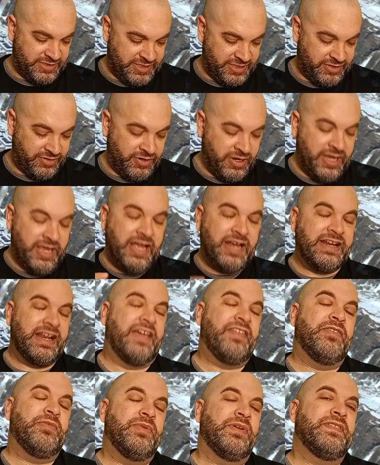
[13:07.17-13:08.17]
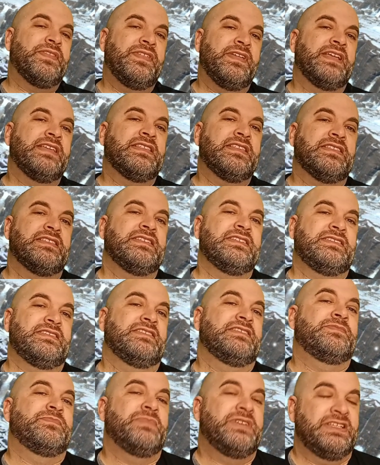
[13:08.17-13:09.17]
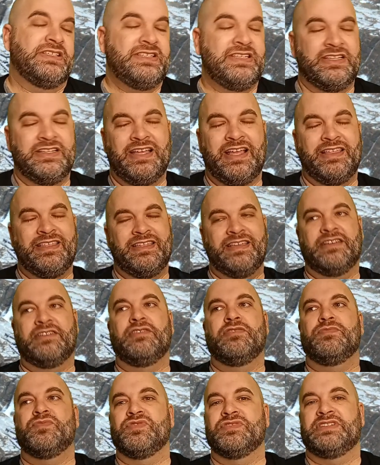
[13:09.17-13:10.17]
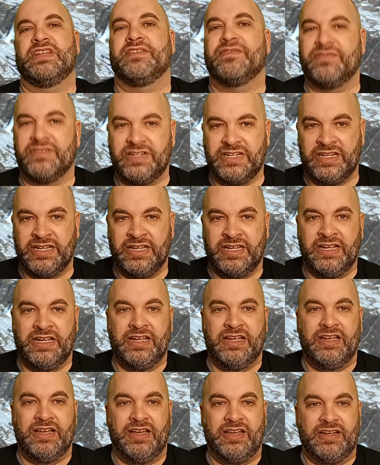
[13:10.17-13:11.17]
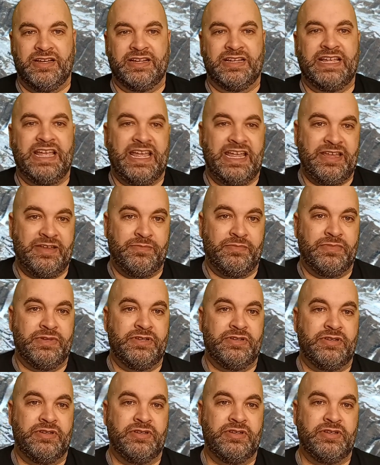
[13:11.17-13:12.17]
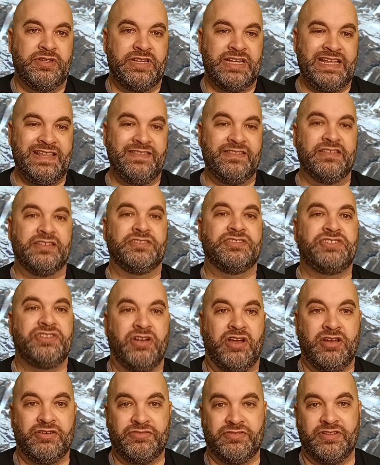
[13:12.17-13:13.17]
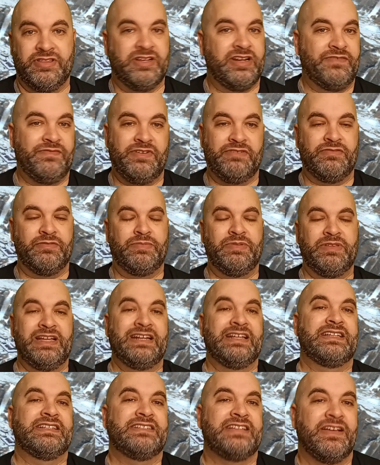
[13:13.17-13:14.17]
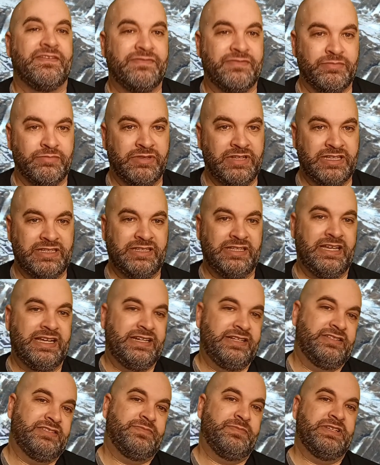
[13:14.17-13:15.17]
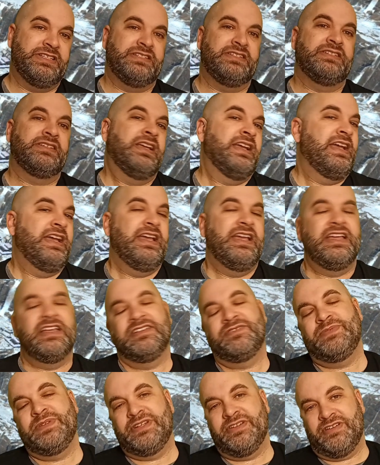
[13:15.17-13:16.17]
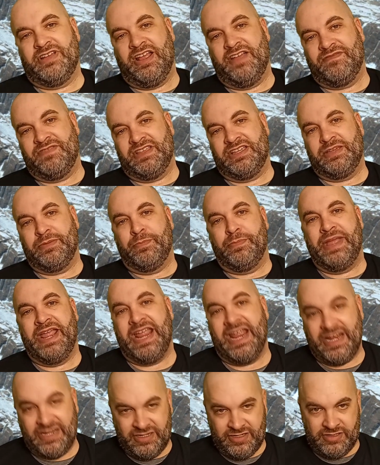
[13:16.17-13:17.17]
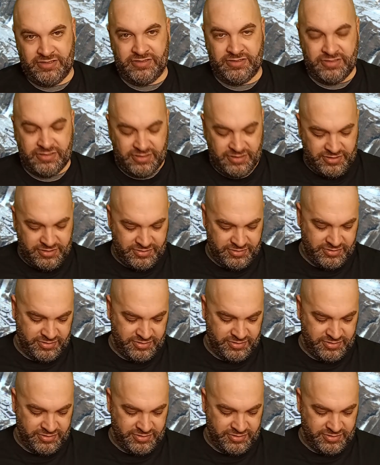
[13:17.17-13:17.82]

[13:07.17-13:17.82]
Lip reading: this hero. Now, the one thing that this is missing, I think almost every game in this genre that I've ever played, except for Bloodline, is missing, is we don't have the companions.